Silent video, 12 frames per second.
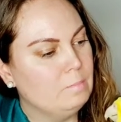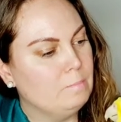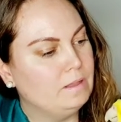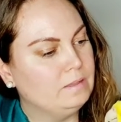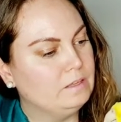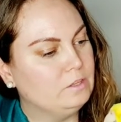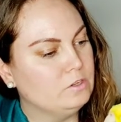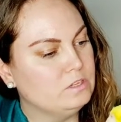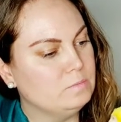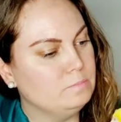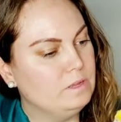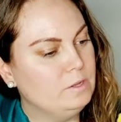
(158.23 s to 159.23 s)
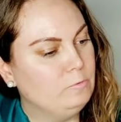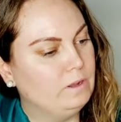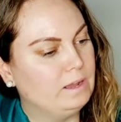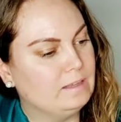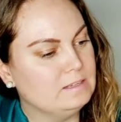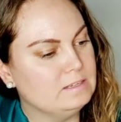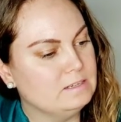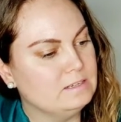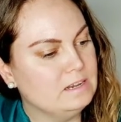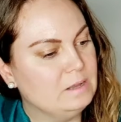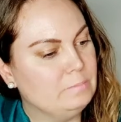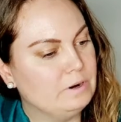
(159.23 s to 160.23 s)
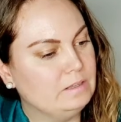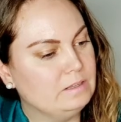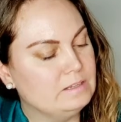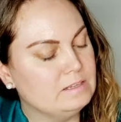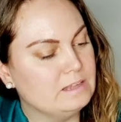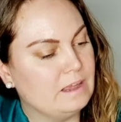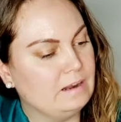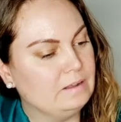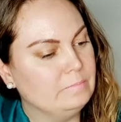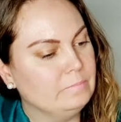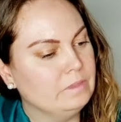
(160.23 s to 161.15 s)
but that doesn't mean we can't still celebrate in style.